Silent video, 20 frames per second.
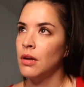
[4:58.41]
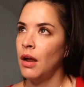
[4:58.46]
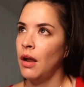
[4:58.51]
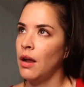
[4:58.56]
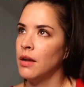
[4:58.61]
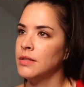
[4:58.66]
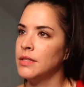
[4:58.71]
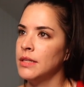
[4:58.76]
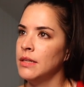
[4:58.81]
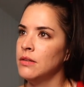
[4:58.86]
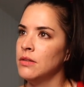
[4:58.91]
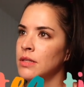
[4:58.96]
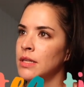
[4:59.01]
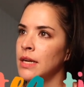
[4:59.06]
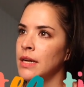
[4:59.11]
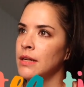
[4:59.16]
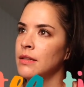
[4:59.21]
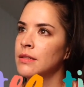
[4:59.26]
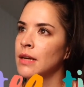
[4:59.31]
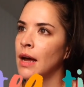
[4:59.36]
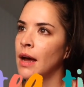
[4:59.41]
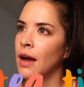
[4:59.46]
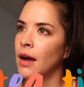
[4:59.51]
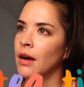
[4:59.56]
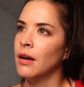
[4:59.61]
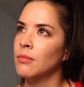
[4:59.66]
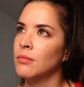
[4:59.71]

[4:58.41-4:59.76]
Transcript: as in tea time.